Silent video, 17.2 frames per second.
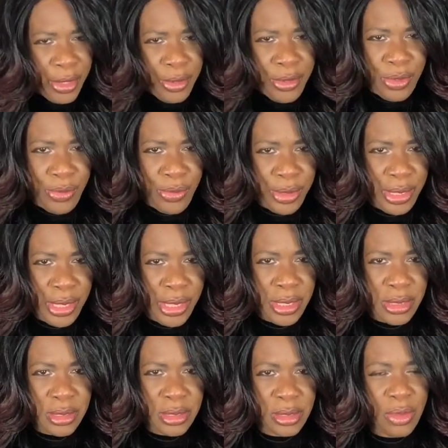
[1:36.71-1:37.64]
doing
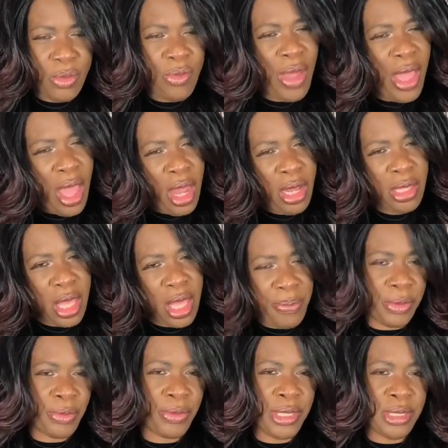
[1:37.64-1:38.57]
this? Well, a
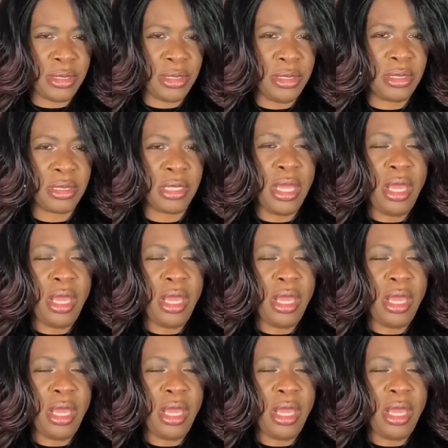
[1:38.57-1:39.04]
couple of reasons.